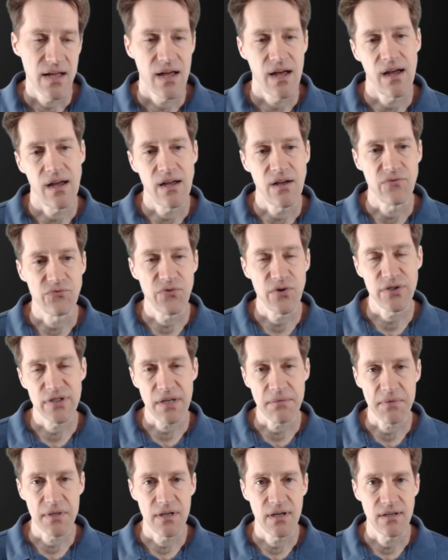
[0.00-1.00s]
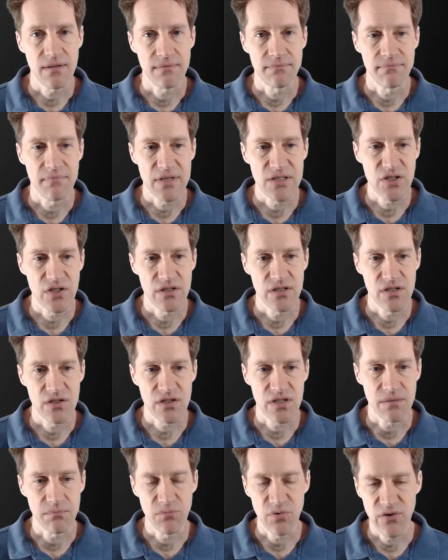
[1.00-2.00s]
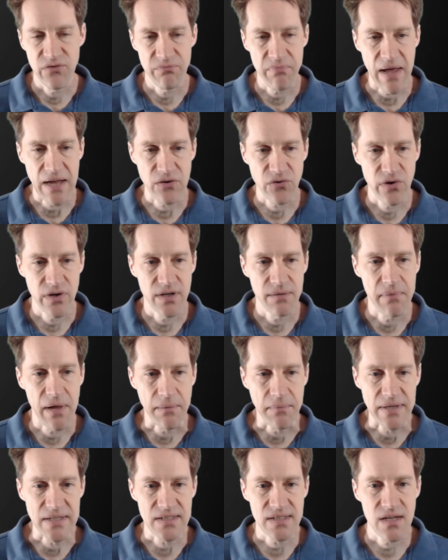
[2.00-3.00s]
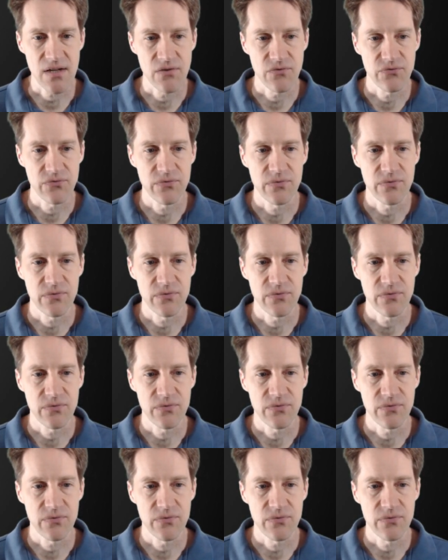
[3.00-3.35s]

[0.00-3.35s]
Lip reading: First, I'm going to mention just a brief background about myself.